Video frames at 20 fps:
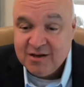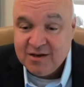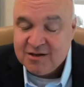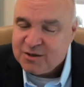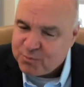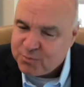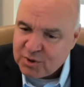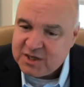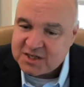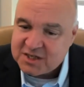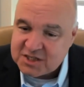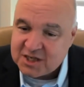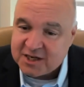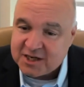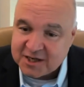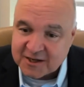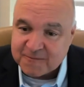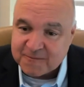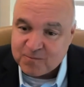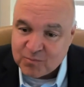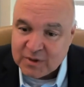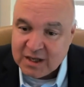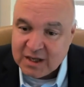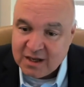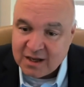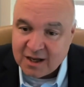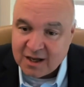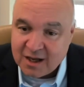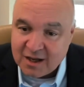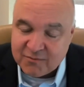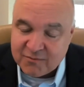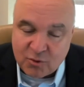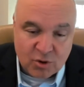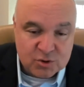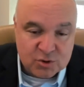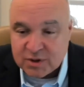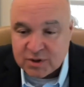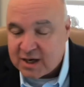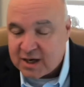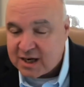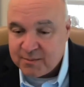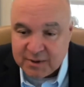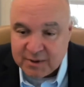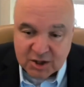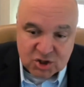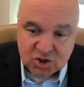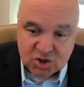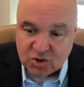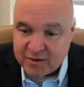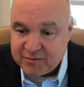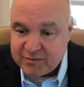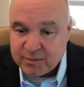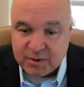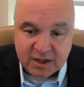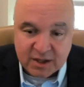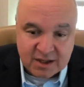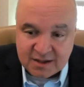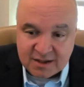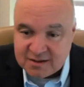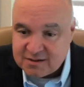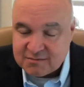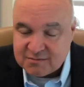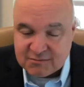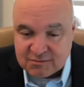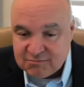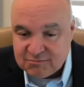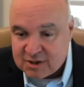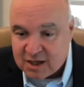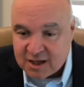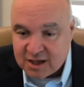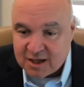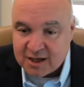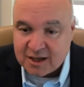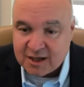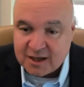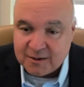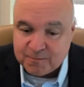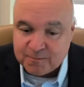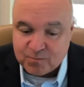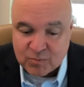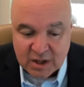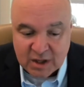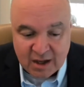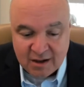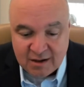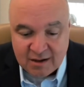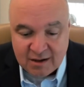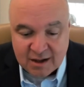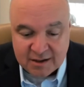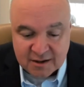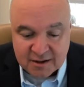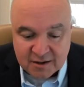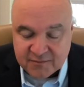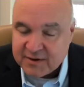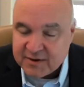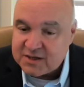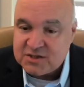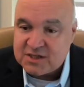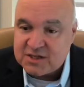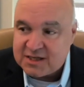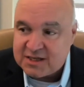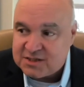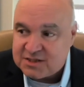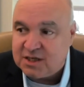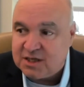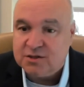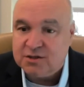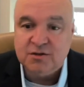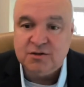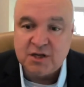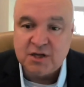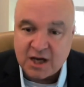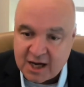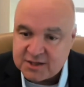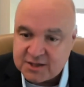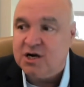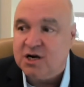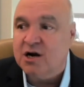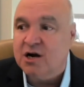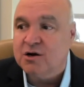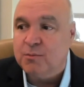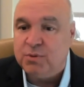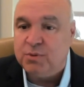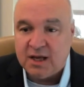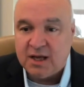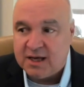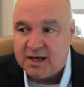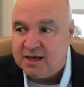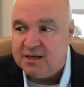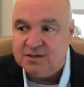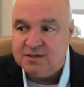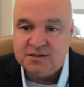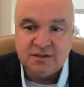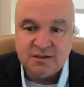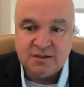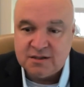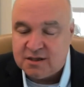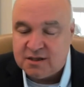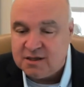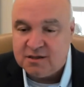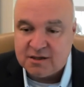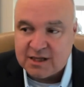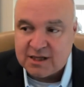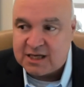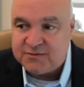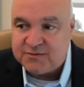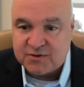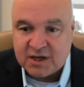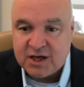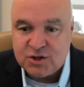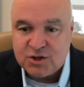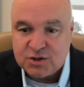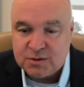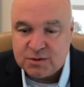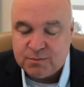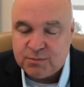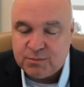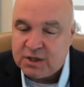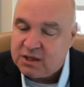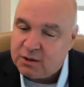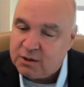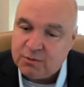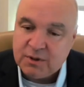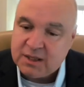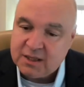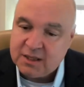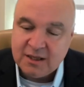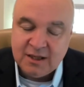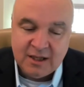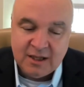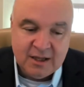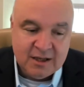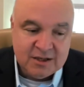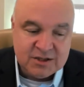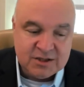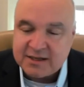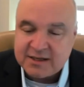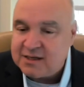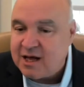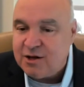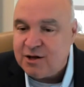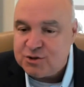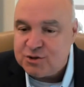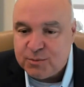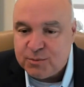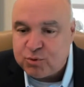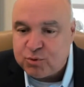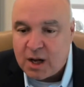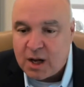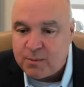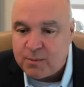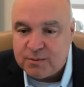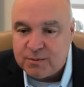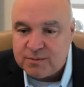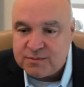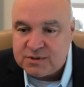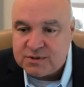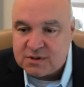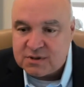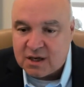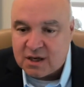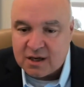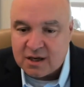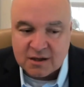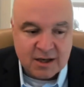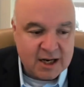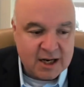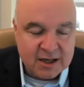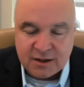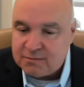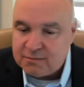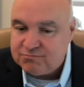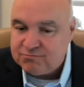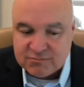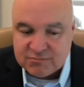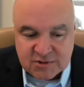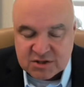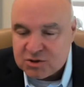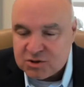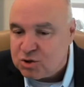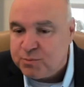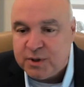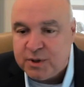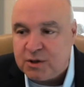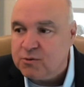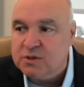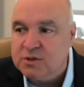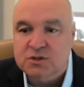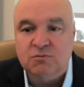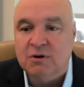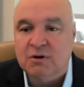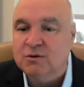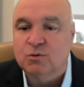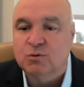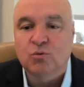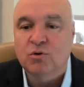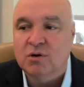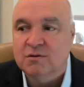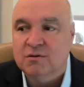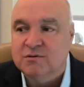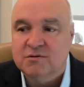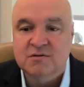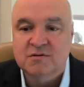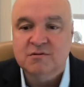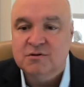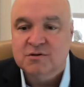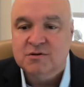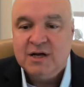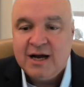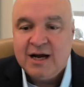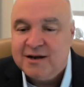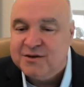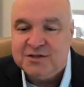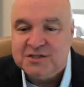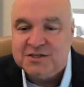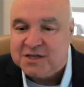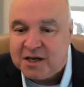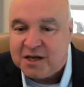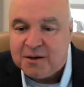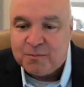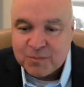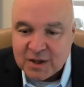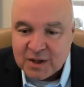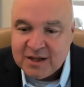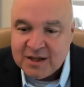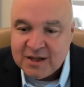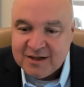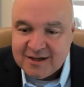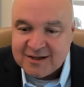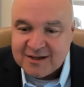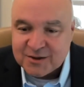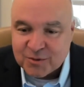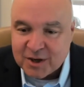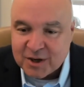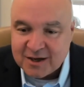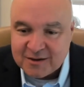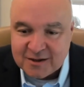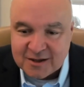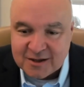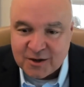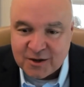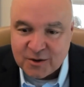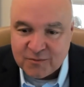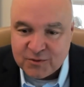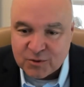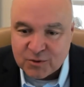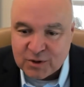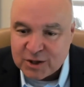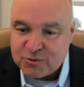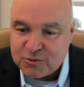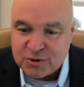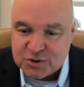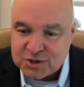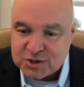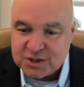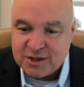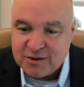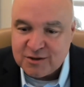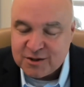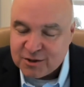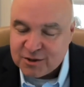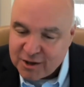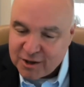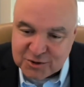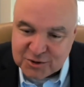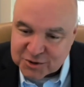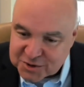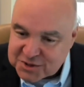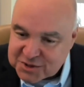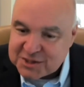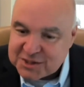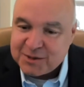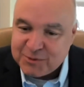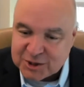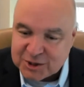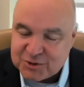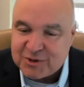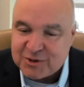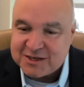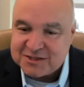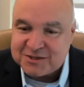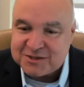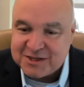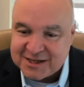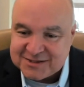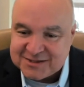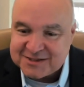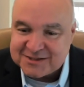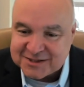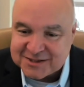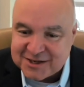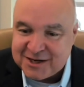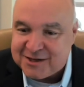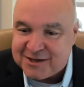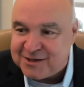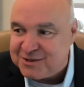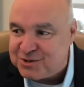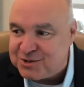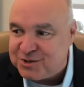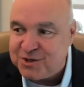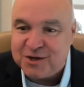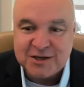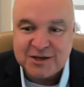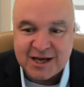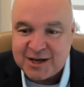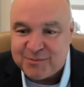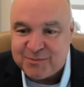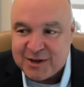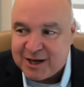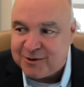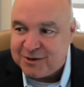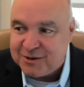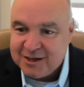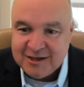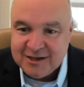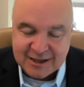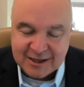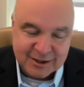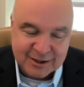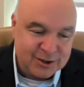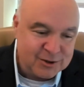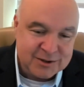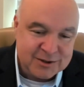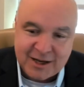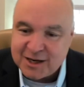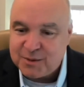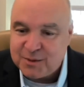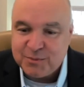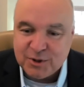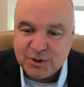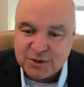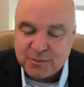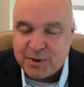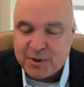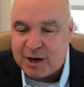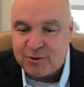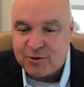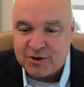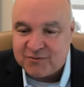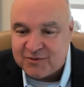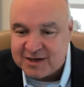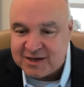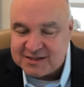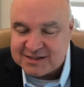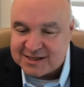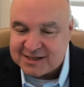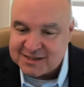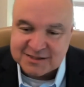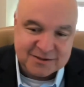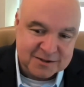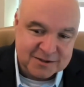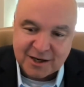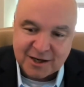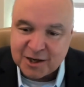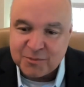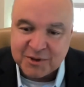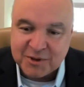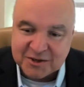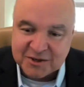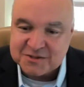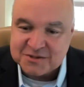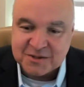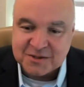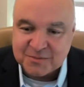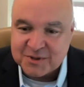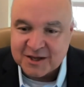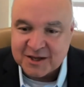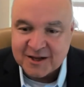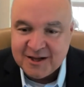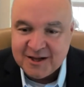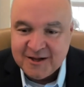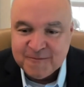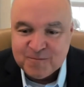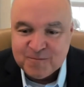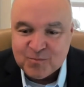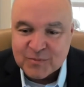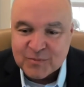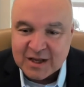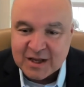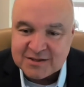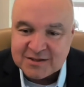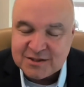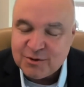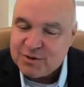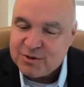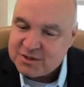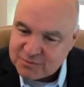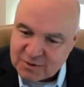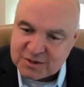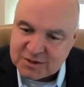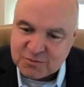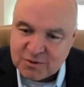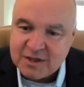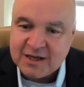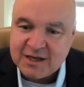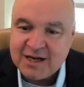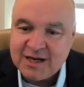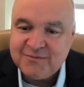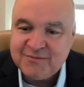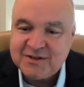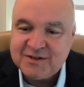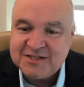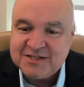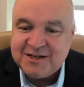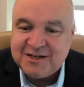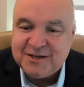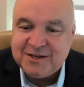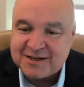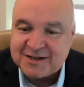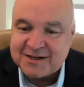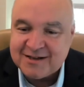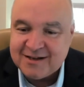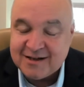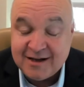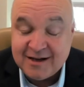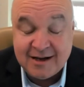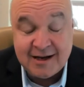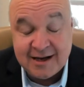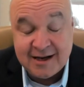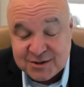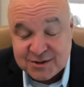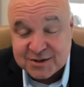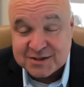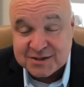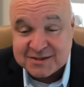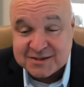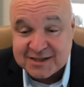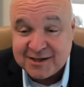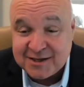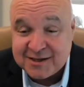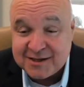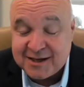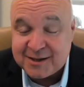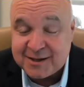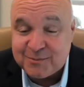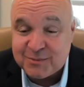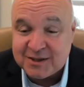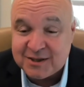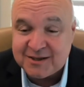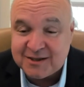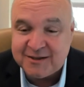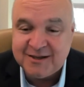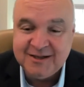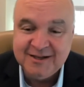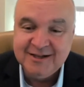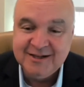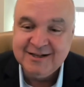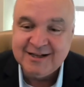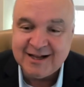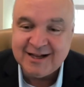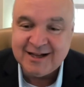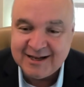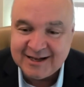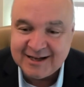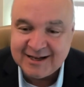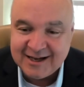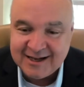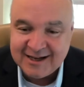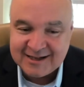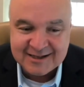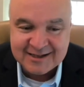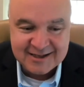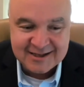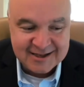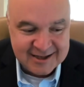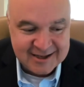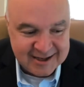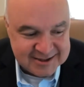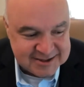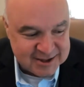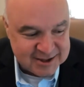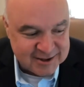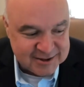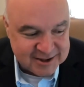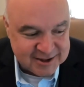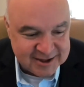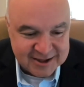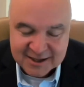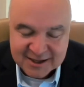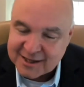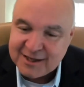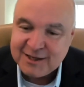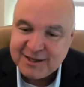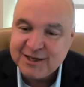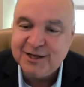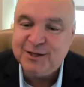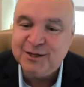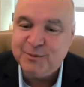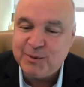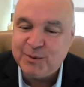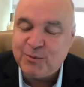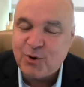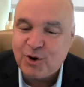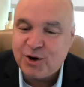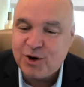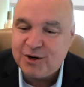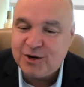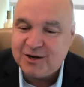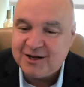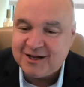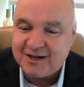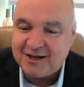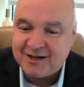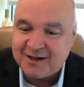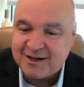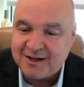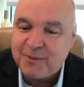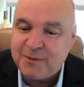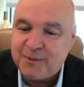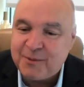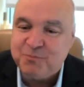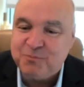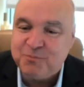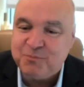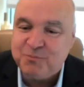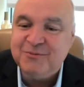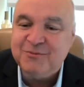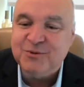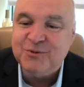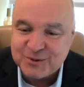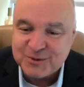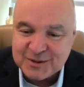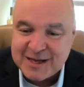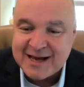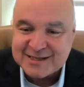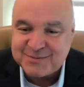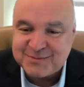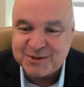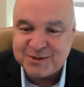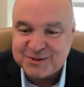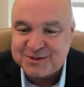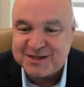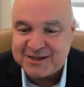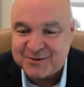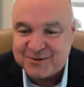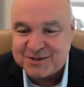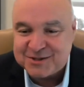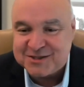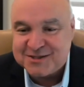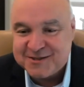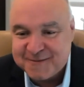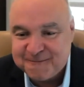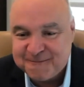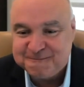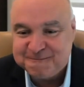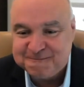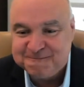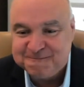They're pretty exciting. Uh, of course, we got to make sure everybody's uh, um, in the defense side stick to the ITAR compliance and the, and the classification. But you know what? Technology problems are kind of ubiquitous around the world. They're, they're kind of the same, right? You know, if you're an electrical engineer, you all took the same electronics classes in college, and you all came out and learned how to build a power device out of silicon carbide or something. And so it's it's really kind of exciting. Uh, uh as you can tell, I'm uh, I I, uh, I start uh, getting a little bit more upbeat when you ask me those kind of questions.